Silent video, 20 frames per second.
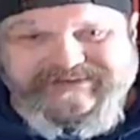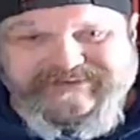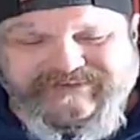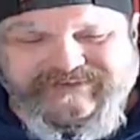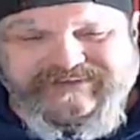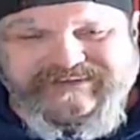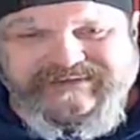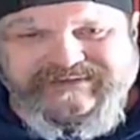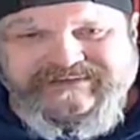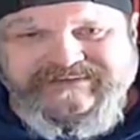to
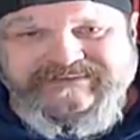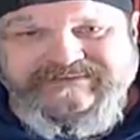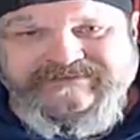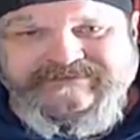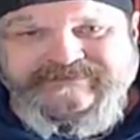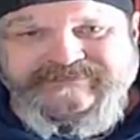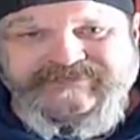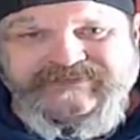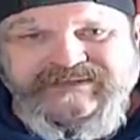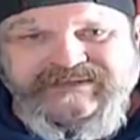you,
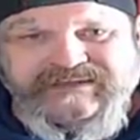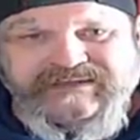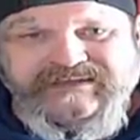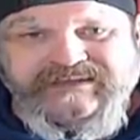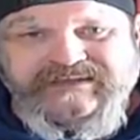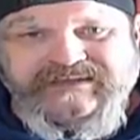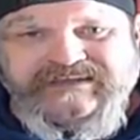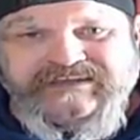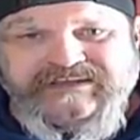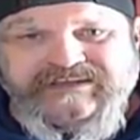
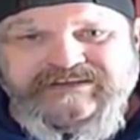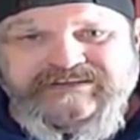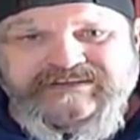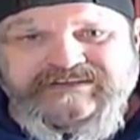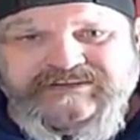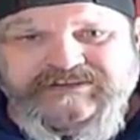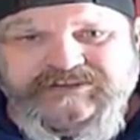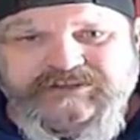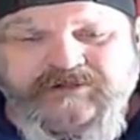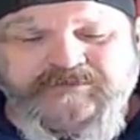
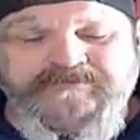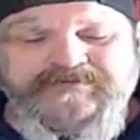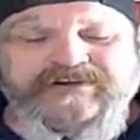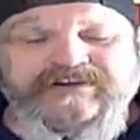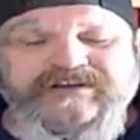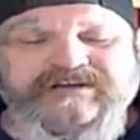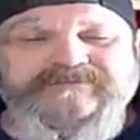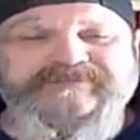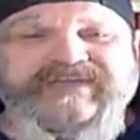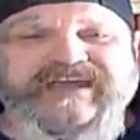you put
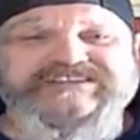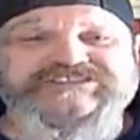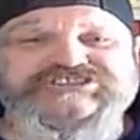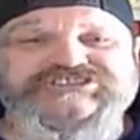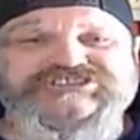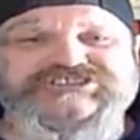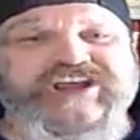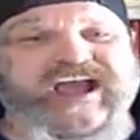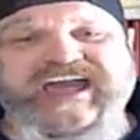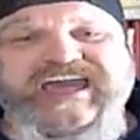up that
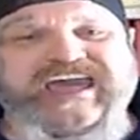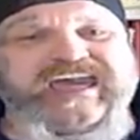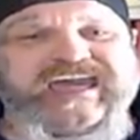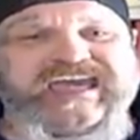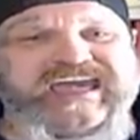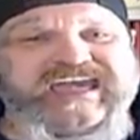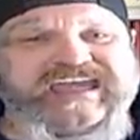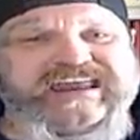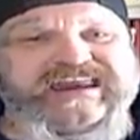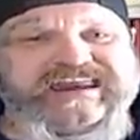
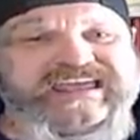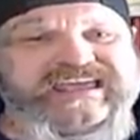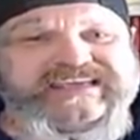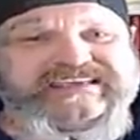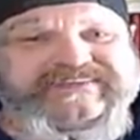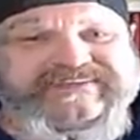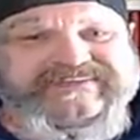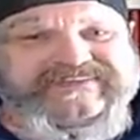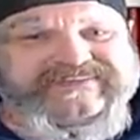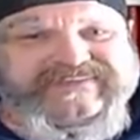shiny
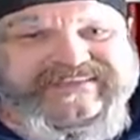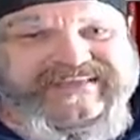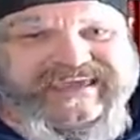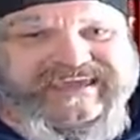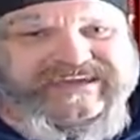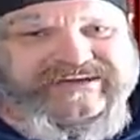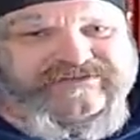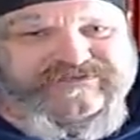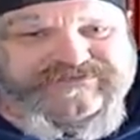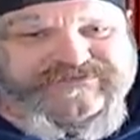
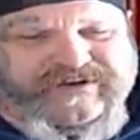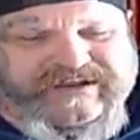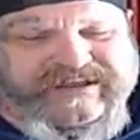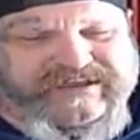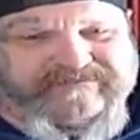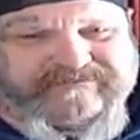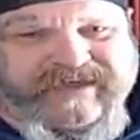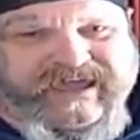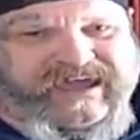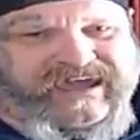steel
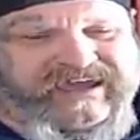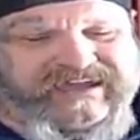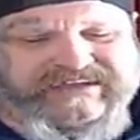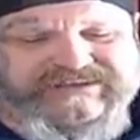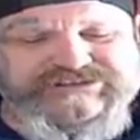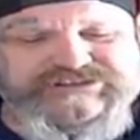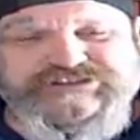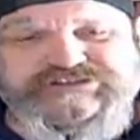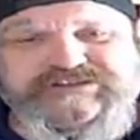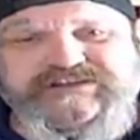freaking
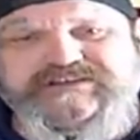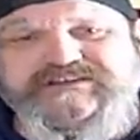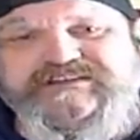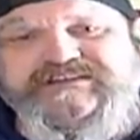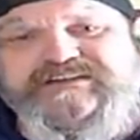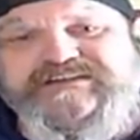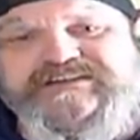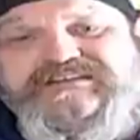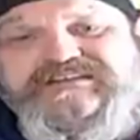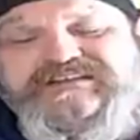badge.
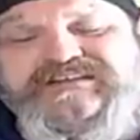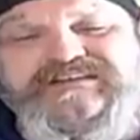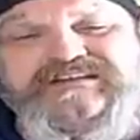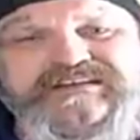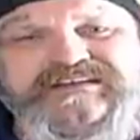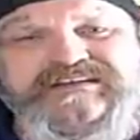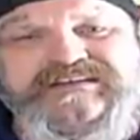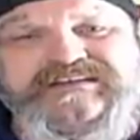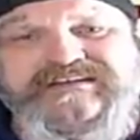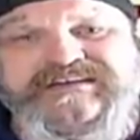
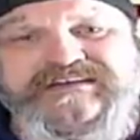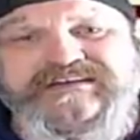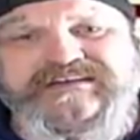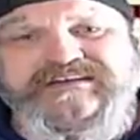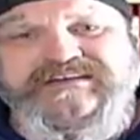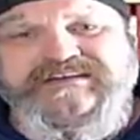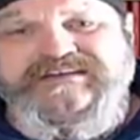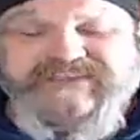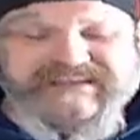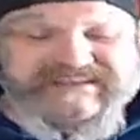
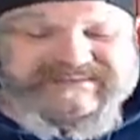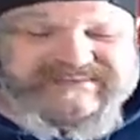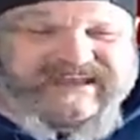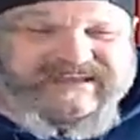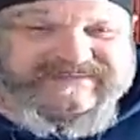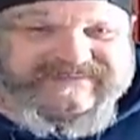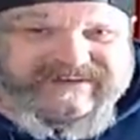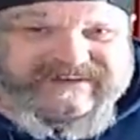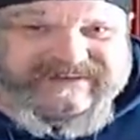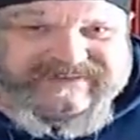I think
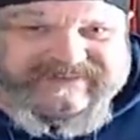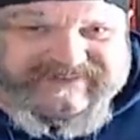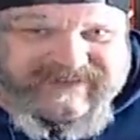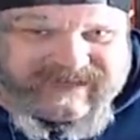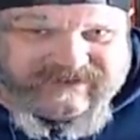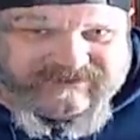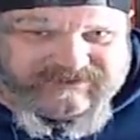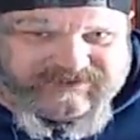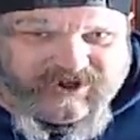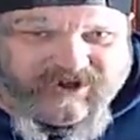that's going to
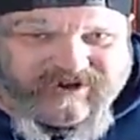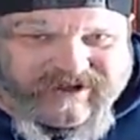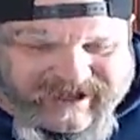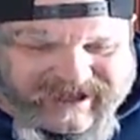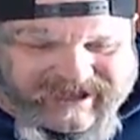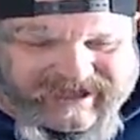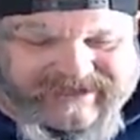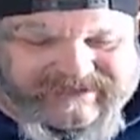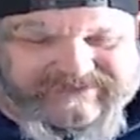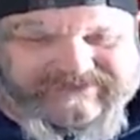save your
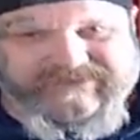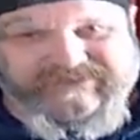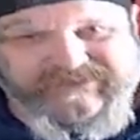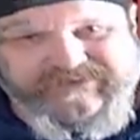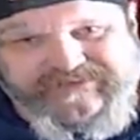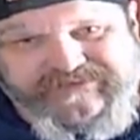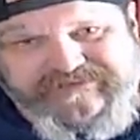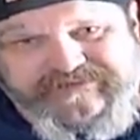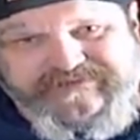ass.